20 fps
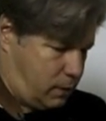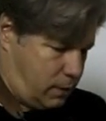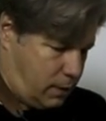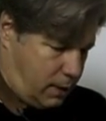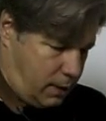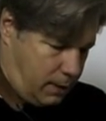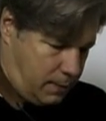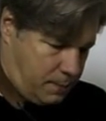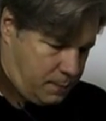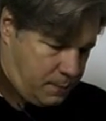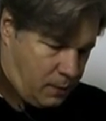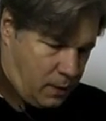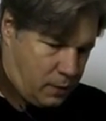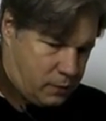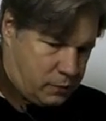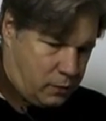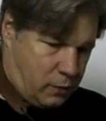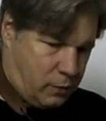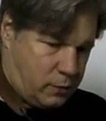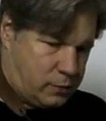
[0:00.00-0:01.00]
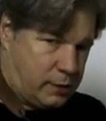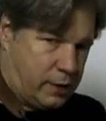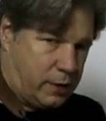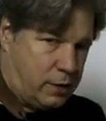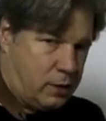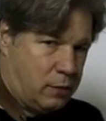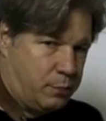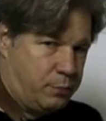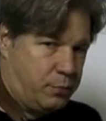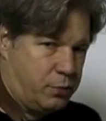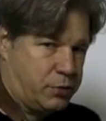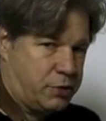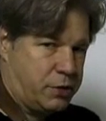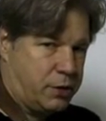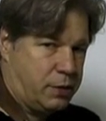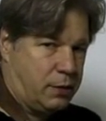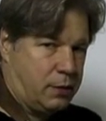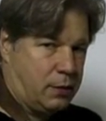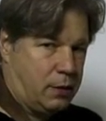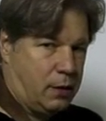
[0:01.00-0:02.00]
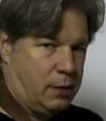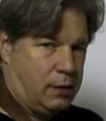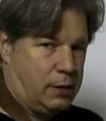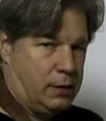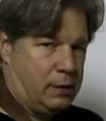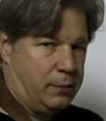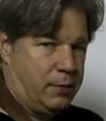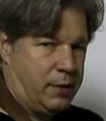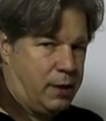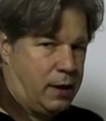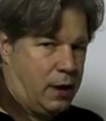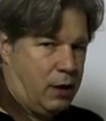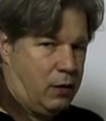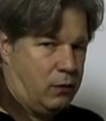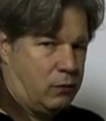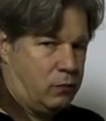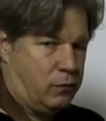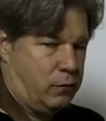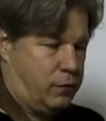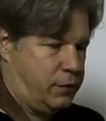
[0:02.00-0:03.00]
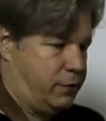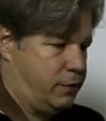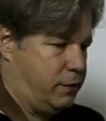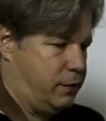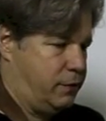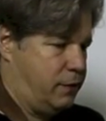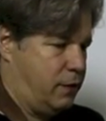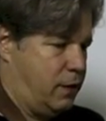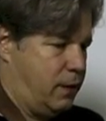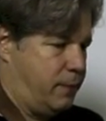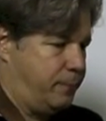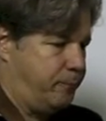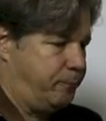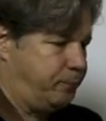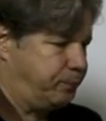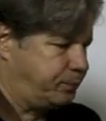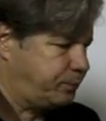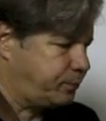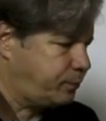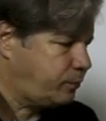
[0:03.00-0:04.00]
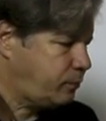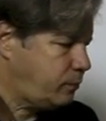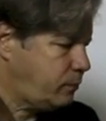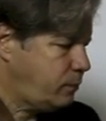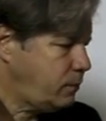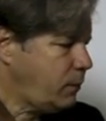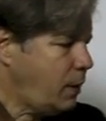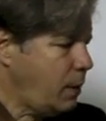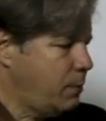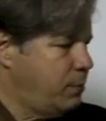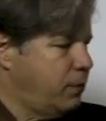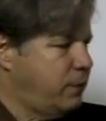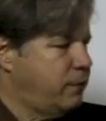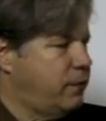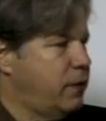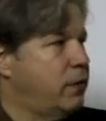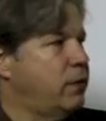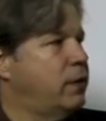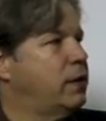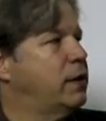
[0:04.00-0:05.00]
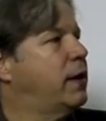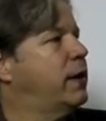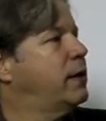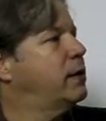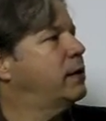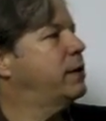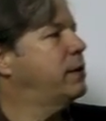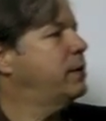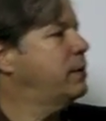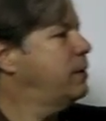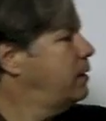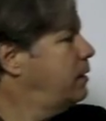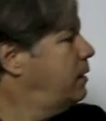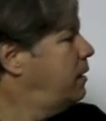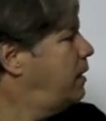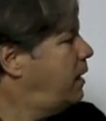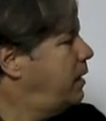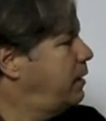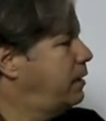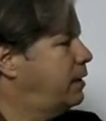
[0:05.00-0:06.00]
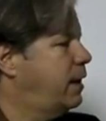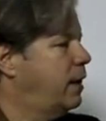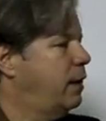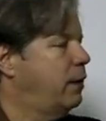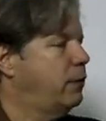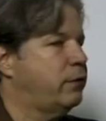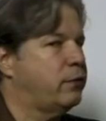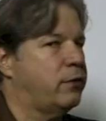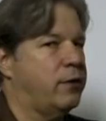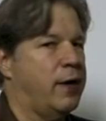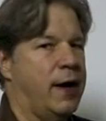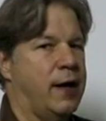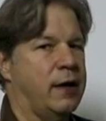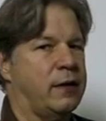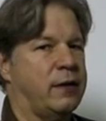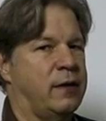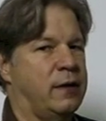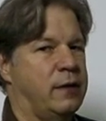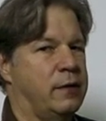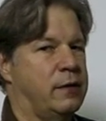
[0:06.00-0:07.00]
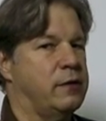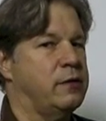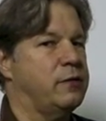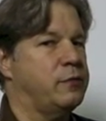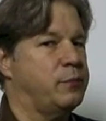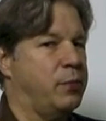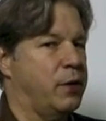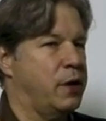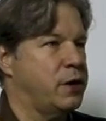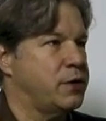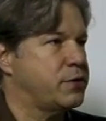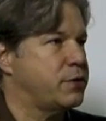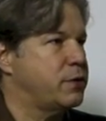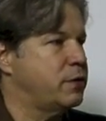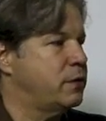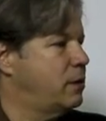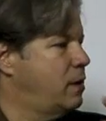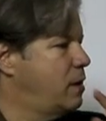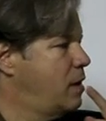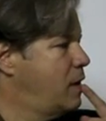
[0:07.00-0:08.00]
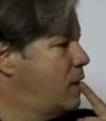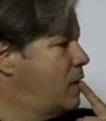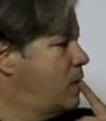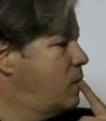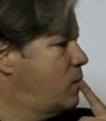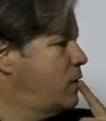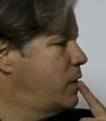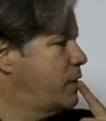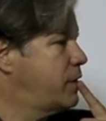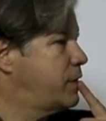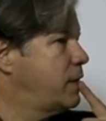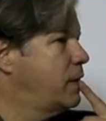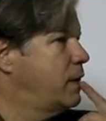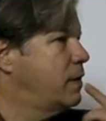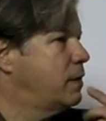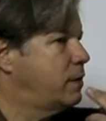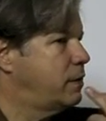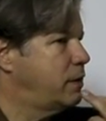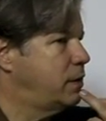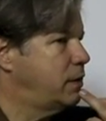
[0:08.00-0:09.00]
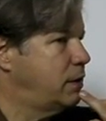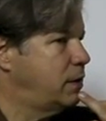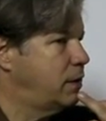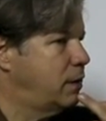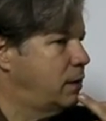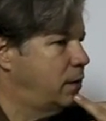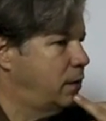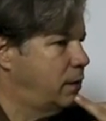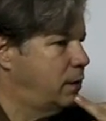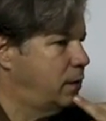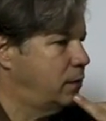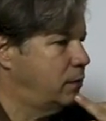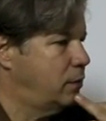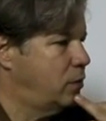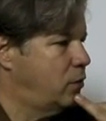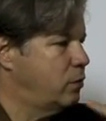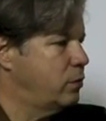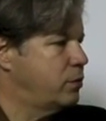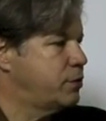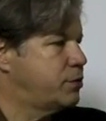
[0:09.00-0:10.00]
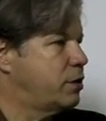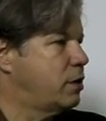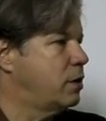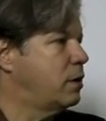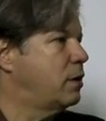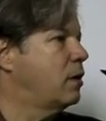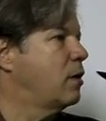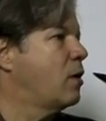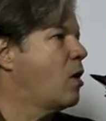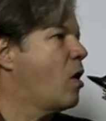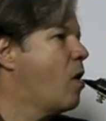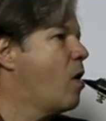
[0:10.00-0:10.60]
Okay, so it's like you're pushing a little bit out with the thumb, but very lightly, and counteracting this pressure with the lower jaw.